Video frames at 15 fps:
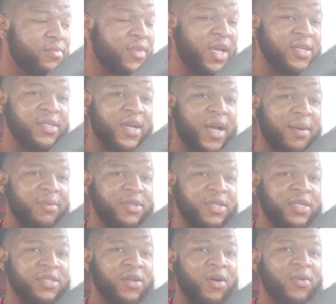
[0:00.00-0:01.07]
That's common
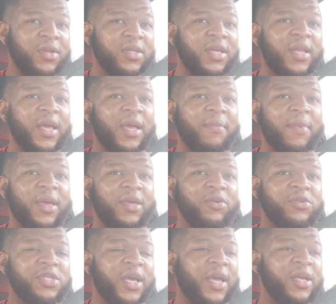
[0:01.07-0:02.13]
sense. The only thing that can make
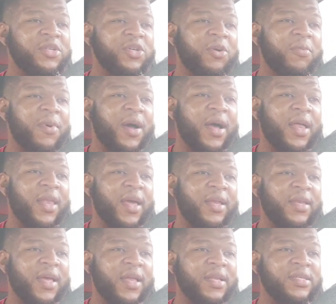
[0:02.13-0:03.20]
you change your mind
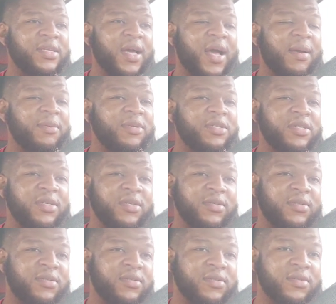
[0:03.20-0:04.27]
like that is common
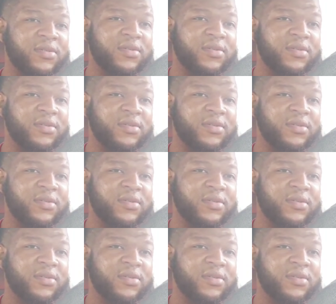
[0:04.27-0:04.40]
sense.